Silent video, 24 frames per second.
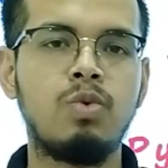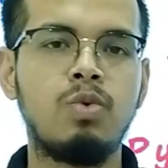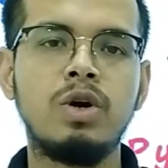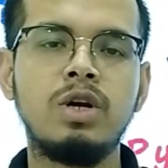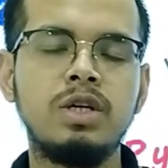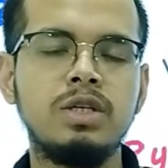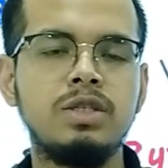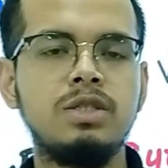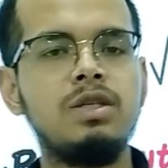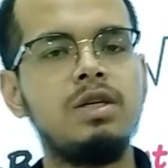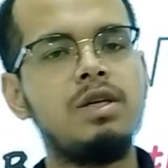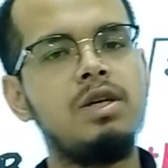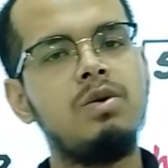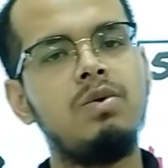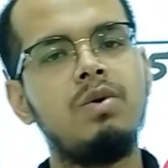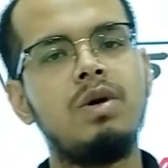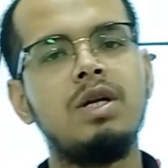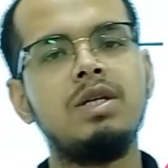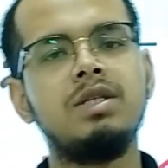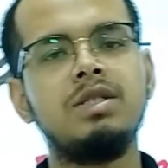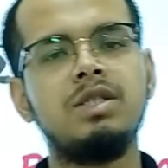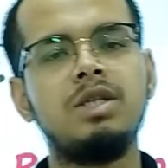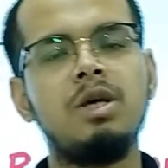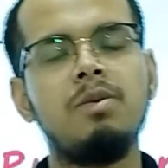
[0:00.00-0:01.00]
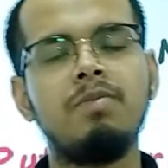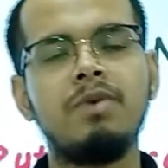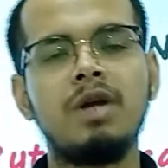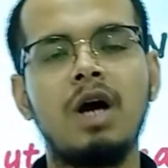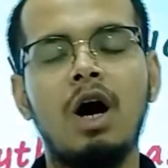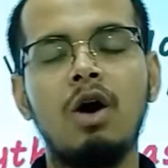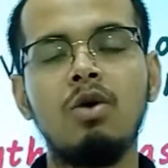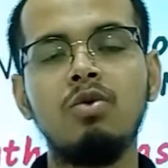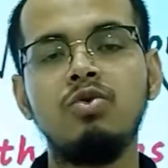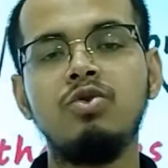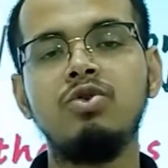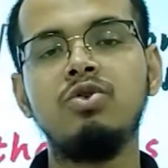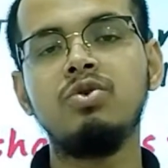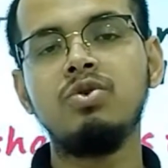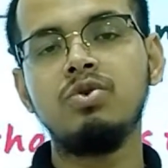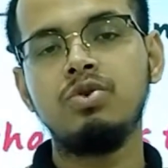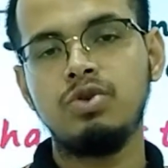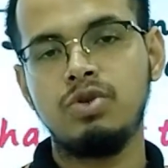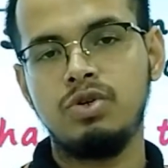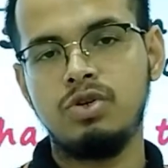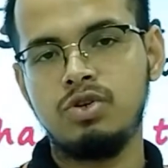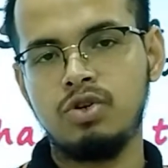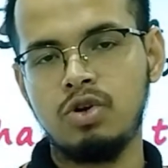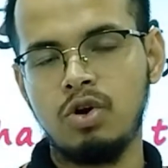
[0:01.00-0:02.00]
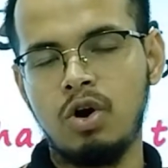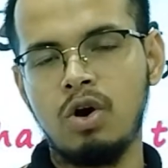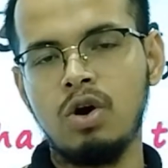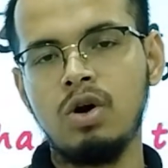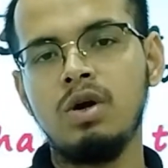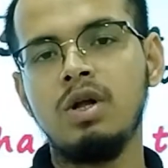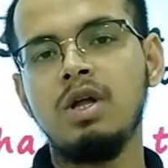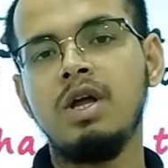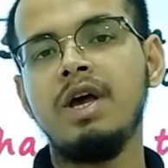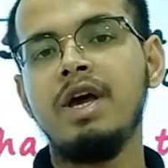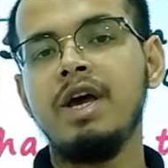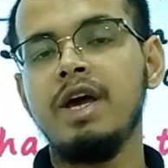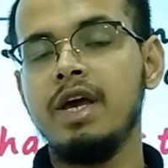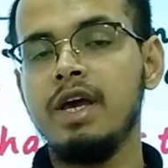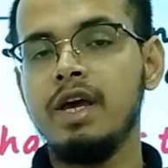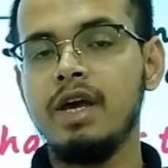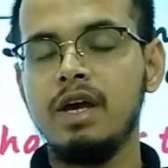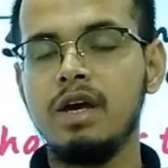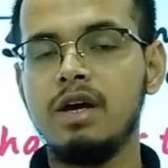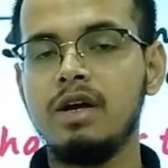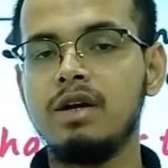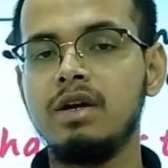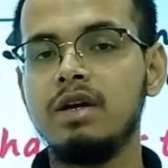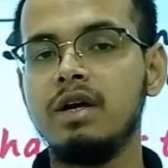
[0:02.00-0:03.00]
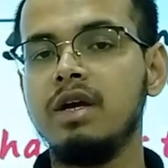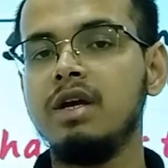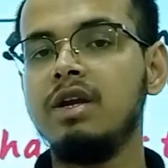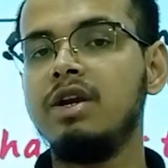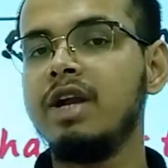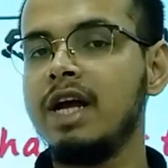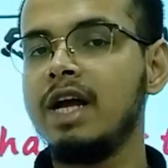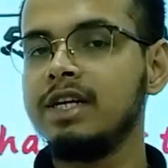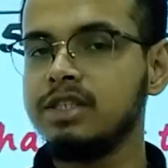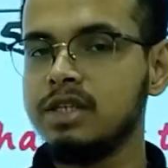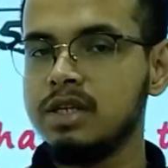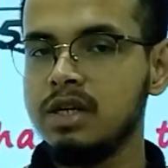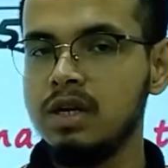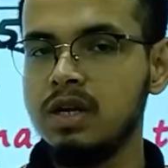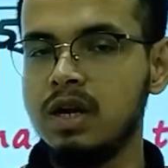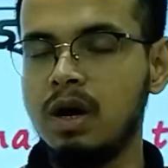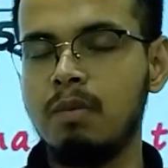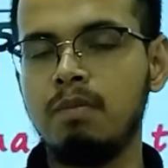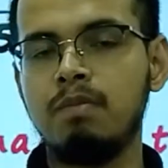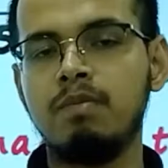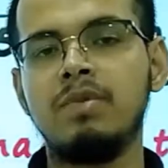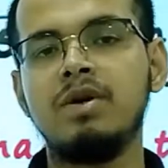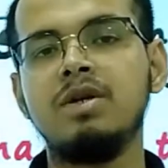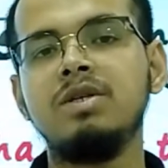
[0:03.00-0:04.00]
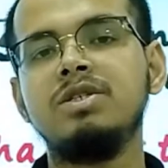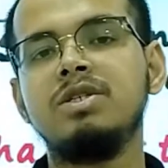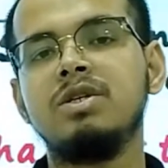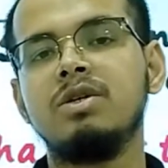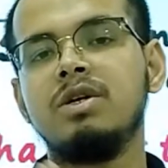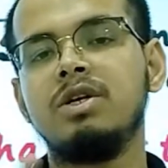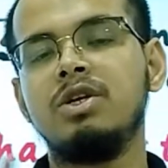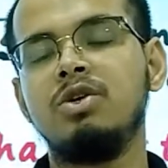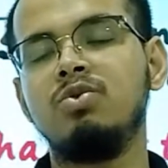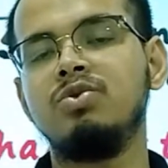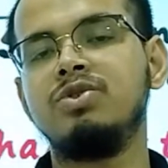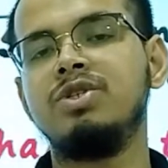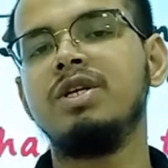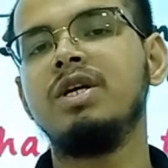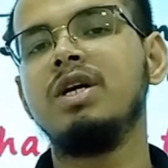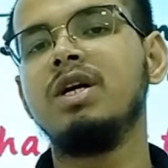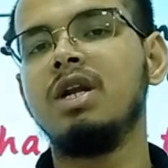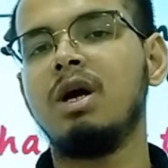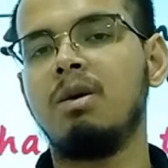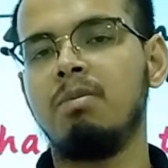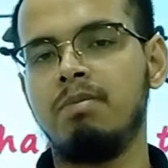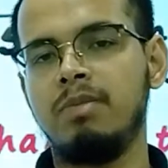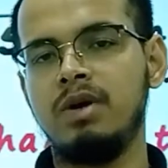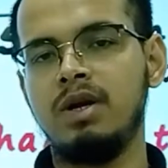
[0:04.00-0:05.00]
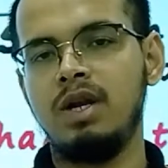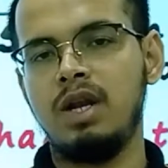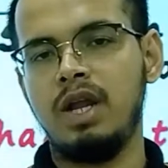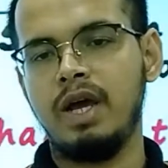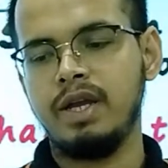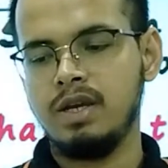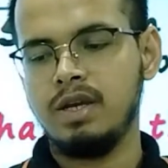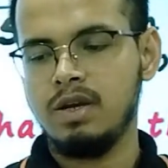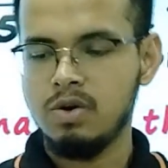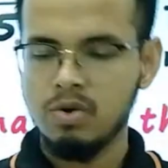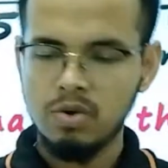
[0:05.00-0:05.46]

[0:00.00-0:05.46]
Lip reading: What is the new concept? How to draw irrational numbers using a number line.